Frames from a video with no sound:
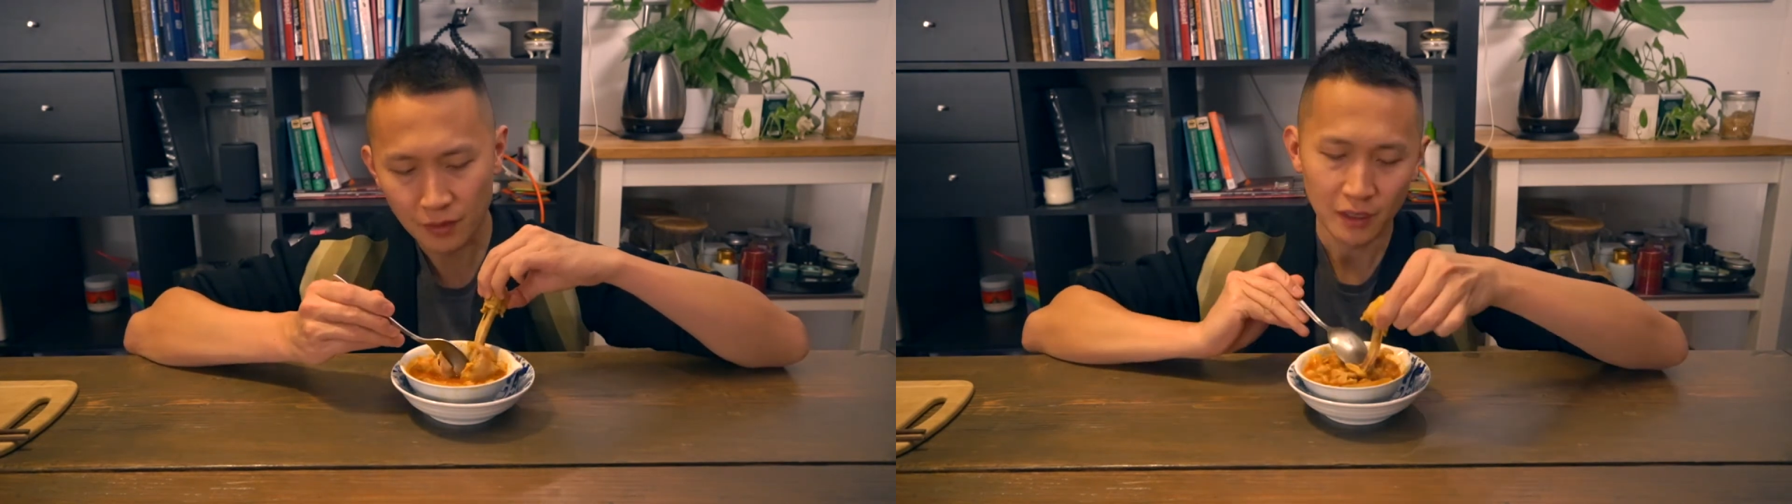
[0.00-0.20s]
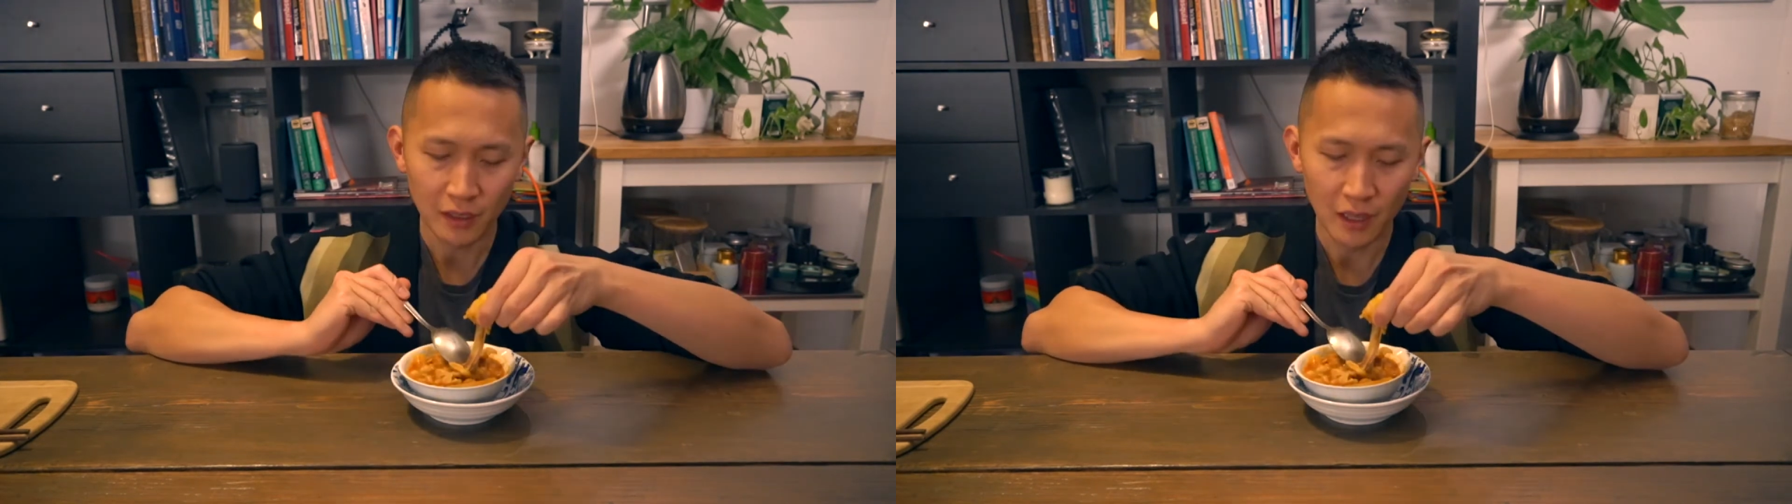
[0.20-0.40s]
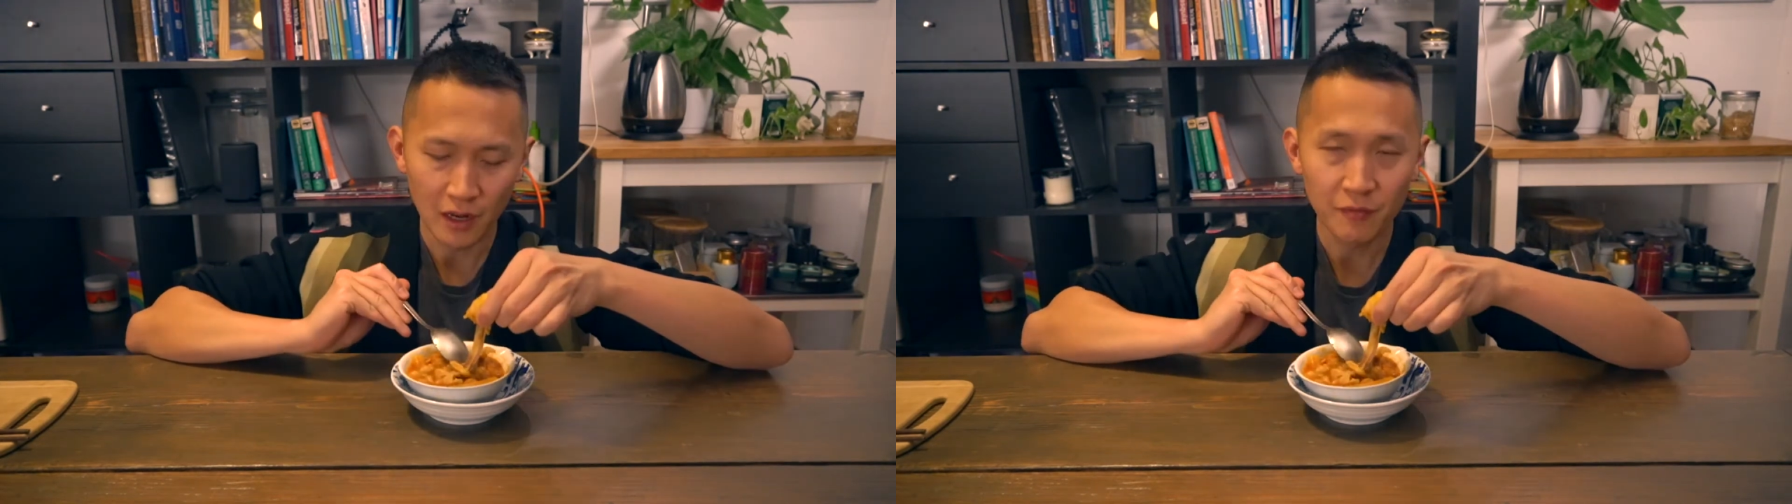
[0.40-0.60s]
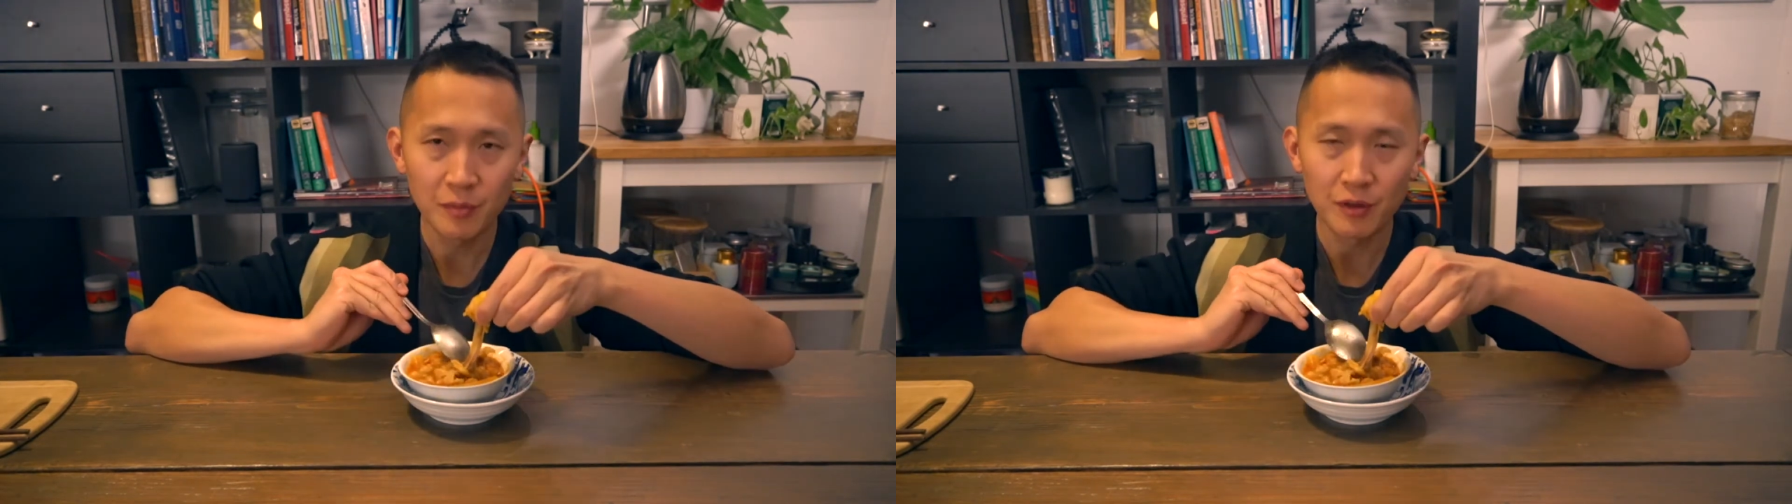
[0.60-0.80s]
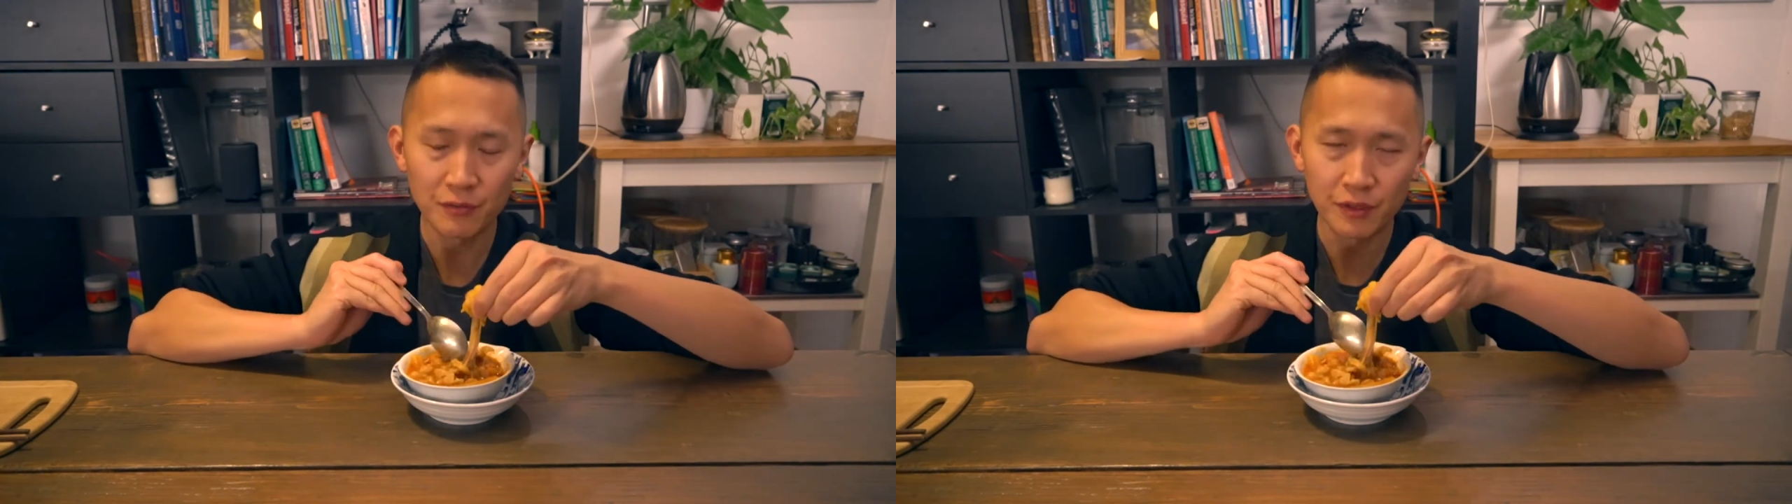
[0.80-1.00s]
A lot of
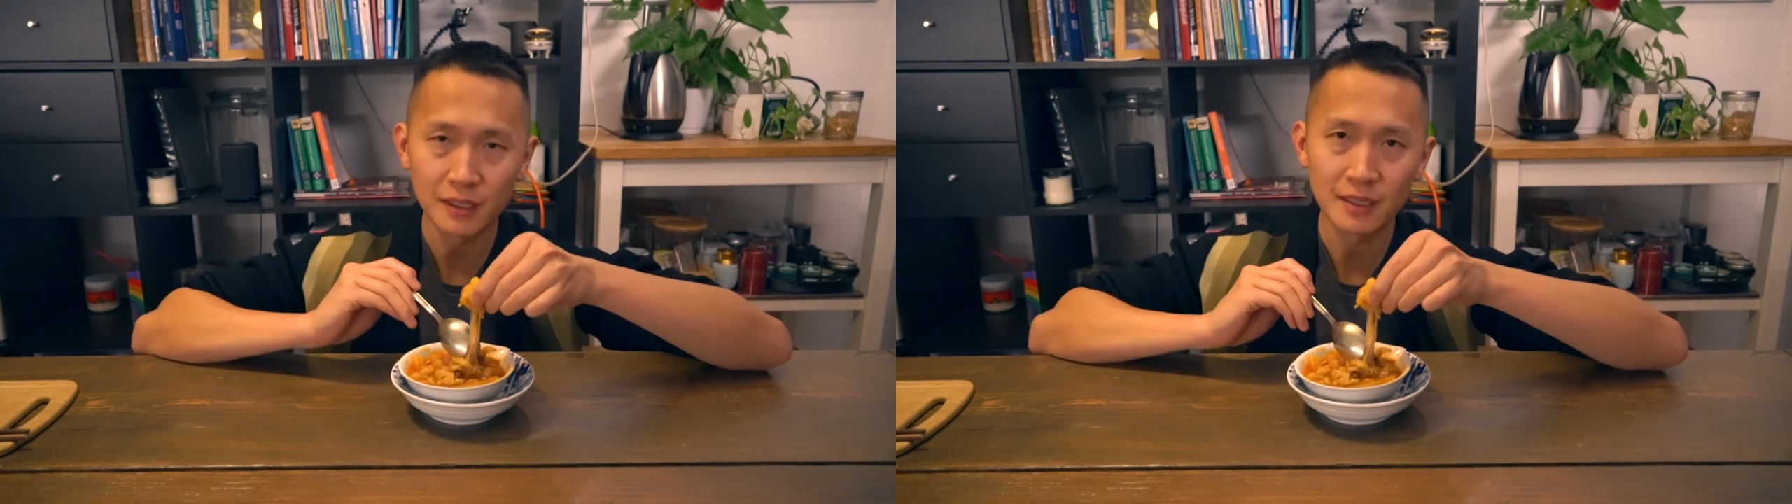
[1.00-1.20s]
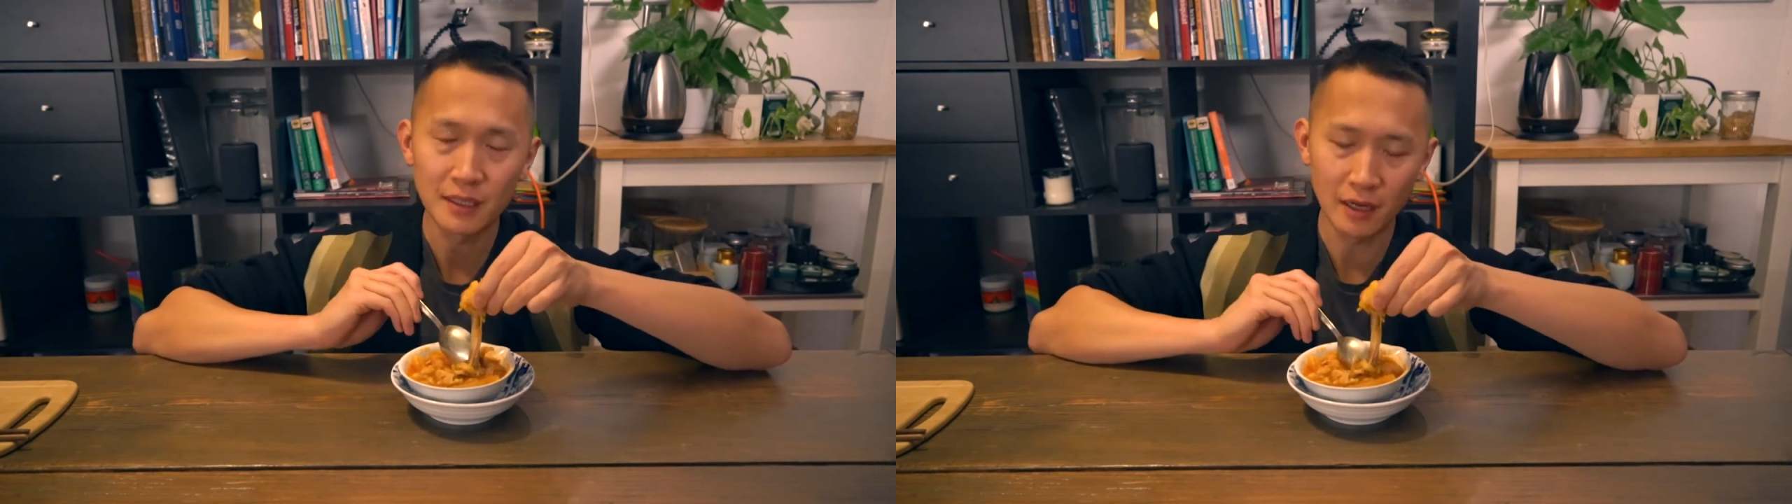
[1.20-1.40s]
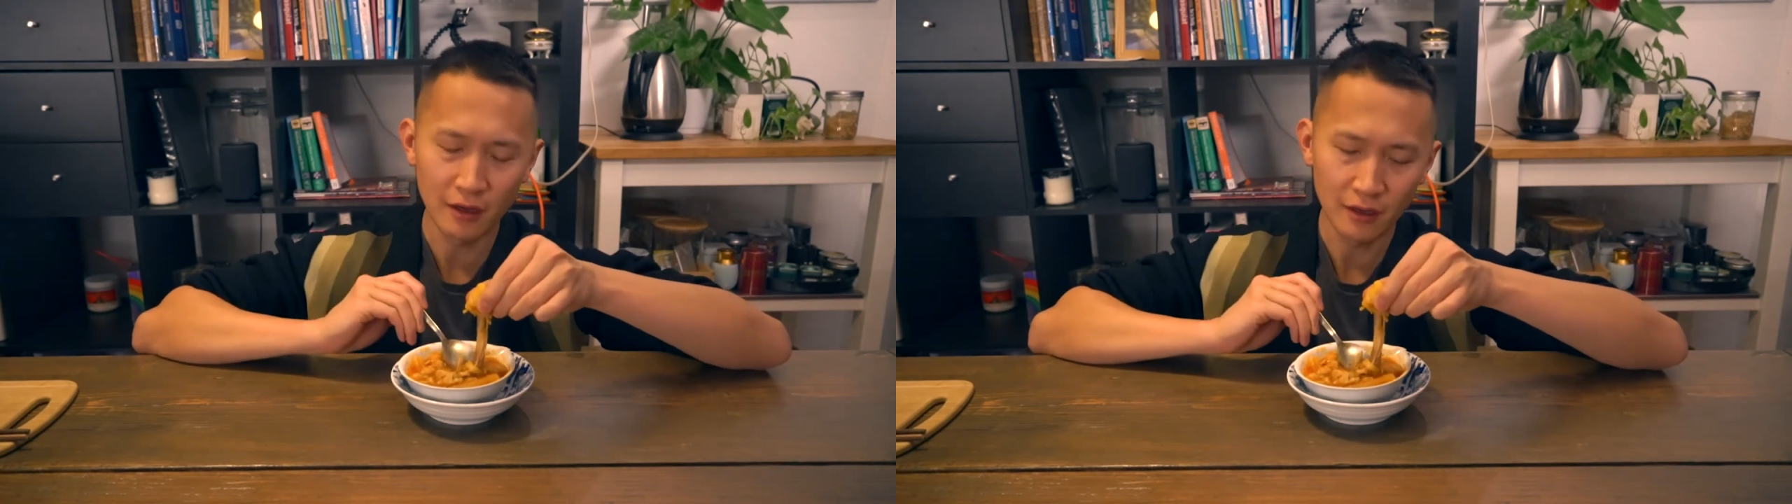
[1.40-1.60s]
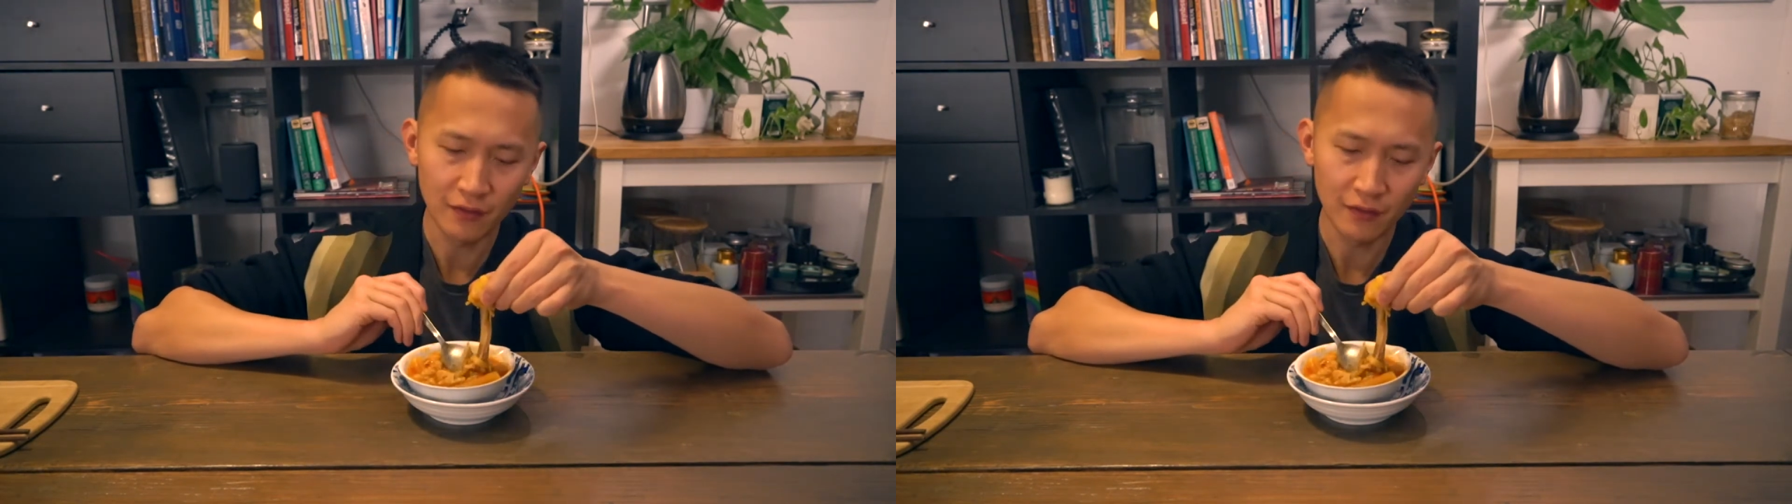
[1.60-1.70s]
people are really scared